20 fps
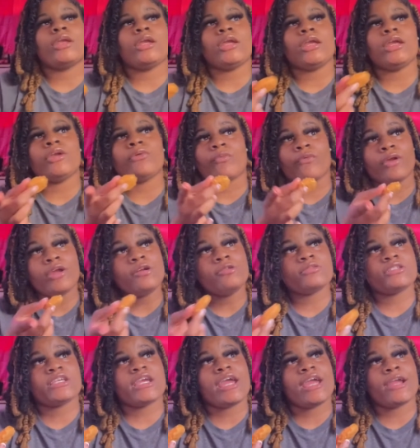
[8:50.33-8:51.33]
And real
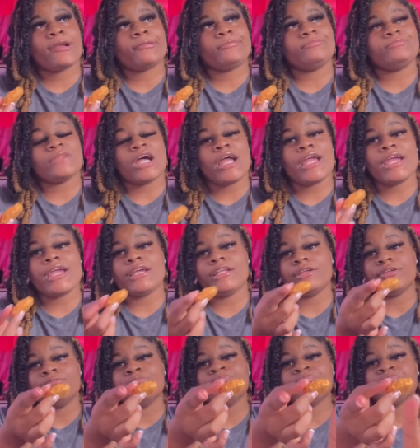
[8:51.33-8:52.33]
shack, I had
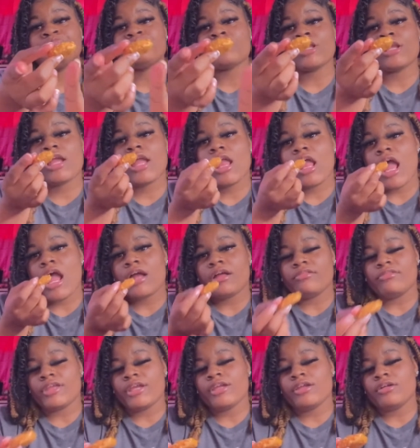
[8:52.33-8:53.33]

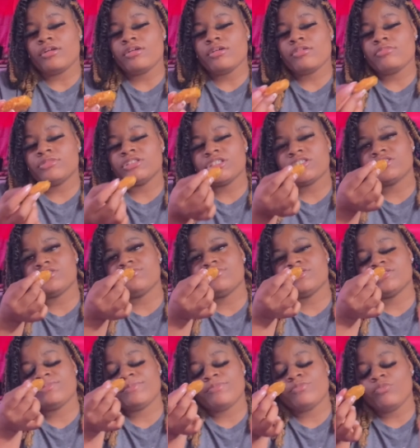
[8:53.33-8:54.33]
them. They um lunch
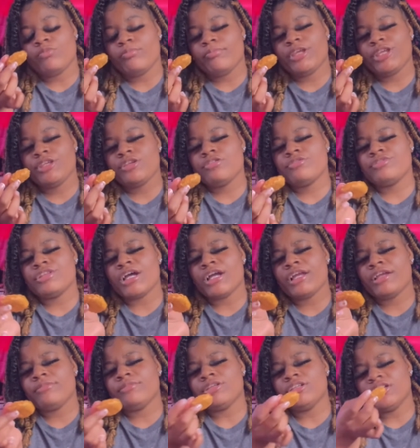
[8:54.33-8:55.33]
menu
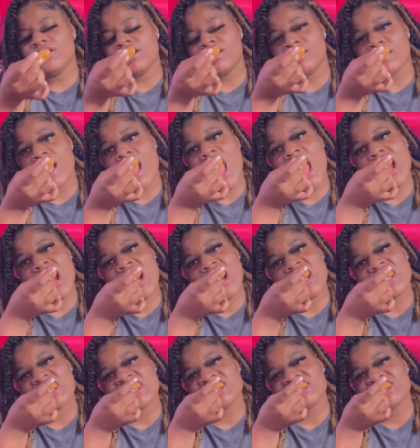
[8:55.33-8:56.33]
thing be good.
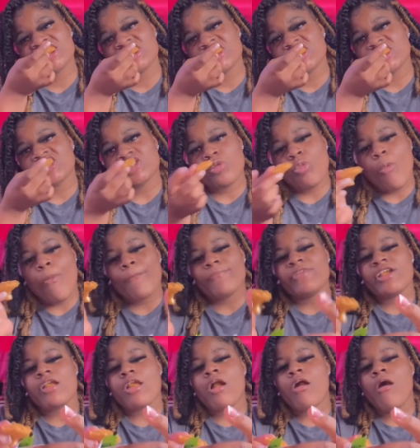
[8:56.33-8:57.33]

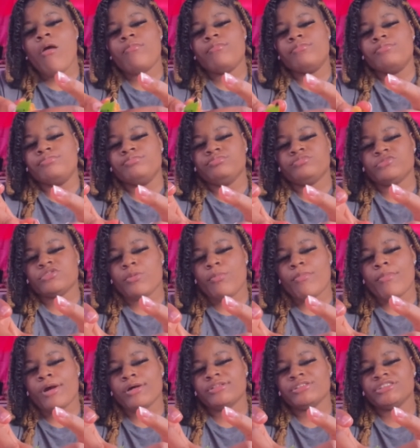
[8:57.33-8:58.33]
They um
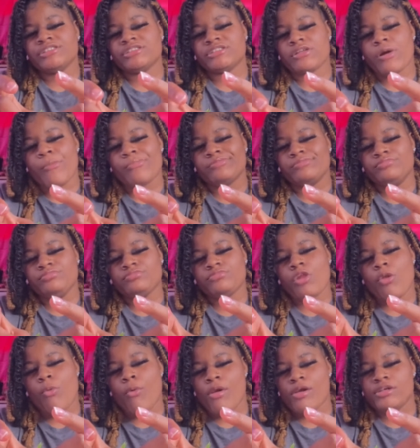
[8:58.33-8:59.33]
boneless
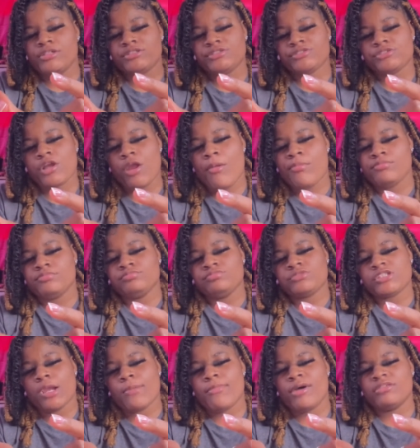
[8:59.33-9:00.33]

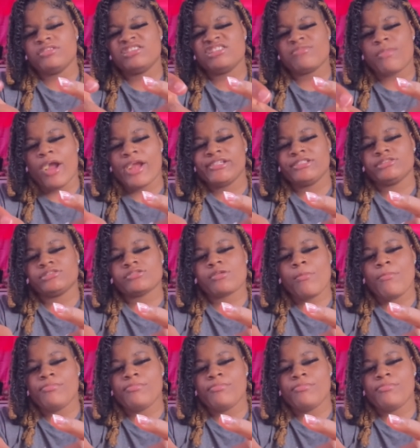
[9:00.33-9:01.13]
ones, boneless bites.